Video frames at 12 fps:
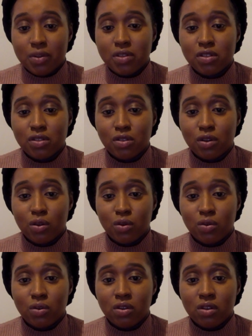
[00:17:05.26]
so
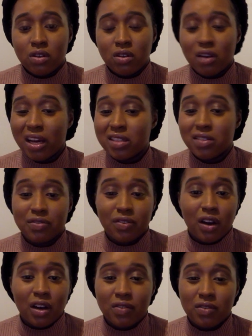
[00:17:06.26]
9 to
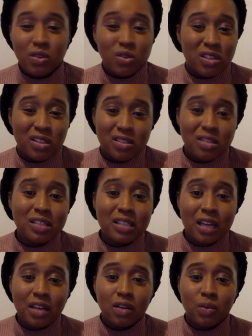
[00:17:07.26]
5 usually is the
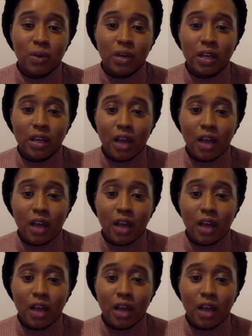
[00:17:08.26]
standard working